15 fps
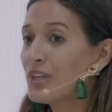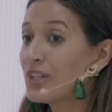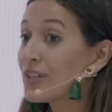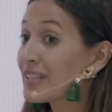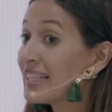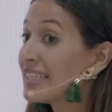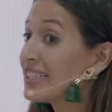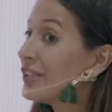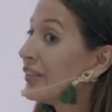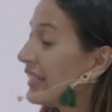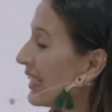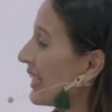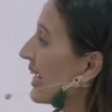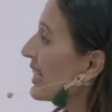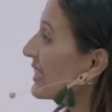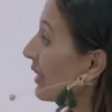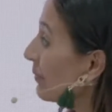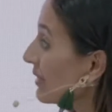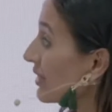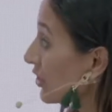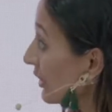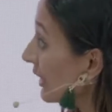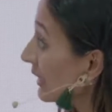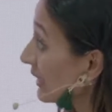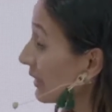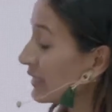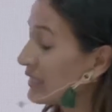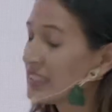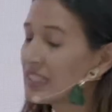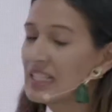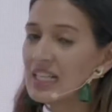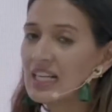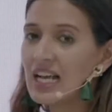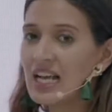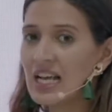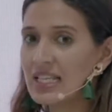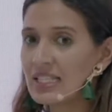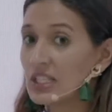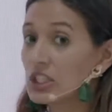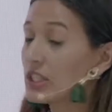that UAE has demonstrated such